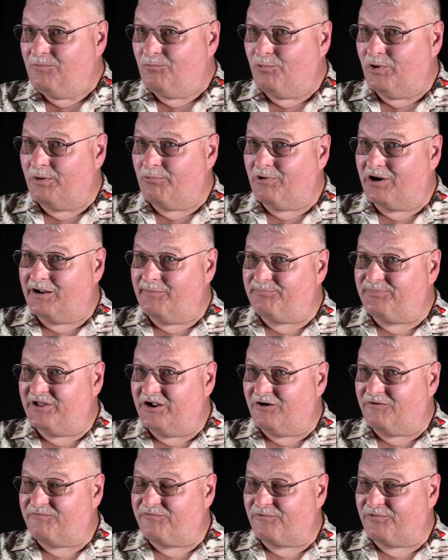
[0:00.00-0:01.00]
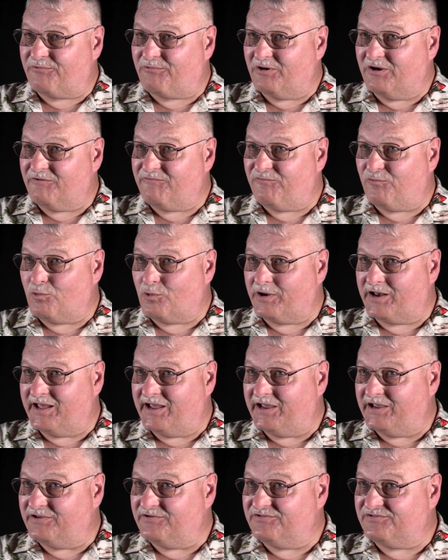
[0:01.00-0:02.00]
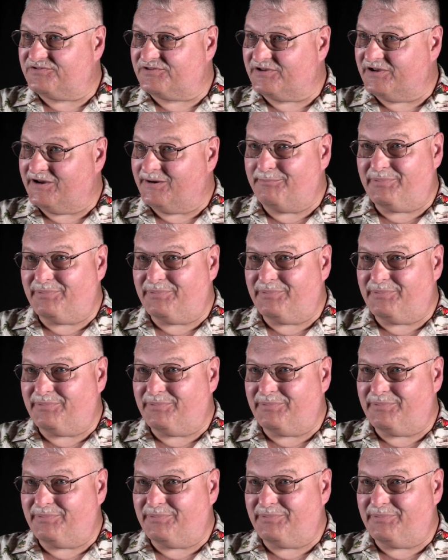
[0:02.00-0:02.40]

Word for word: we went up there for three or four days, uh,